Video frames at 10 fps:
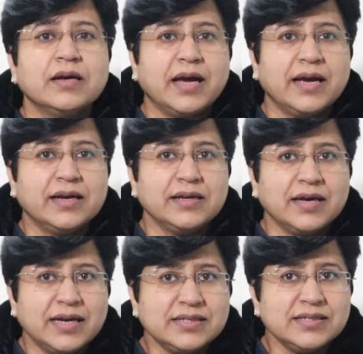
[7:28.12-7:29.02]
And
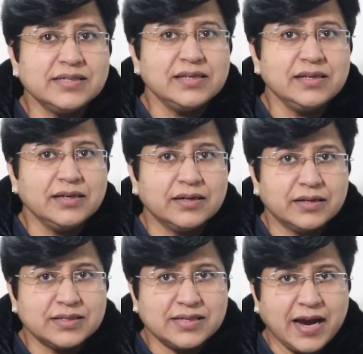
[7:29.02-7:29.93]
SSL
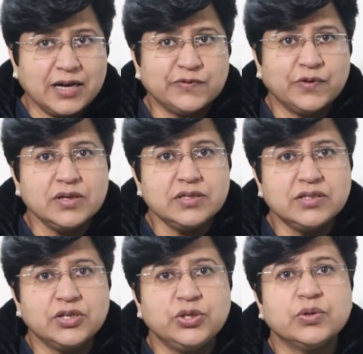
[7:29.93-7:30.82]
stands for
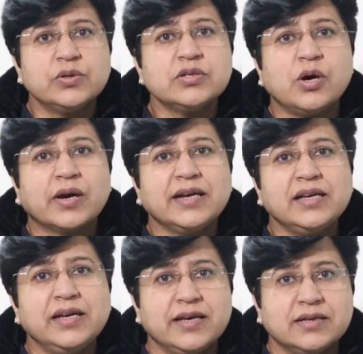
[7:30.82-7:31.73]
Secure
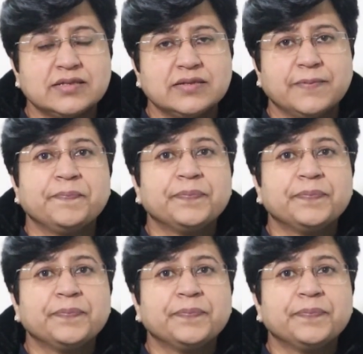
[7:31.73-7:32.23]
Socket Layers.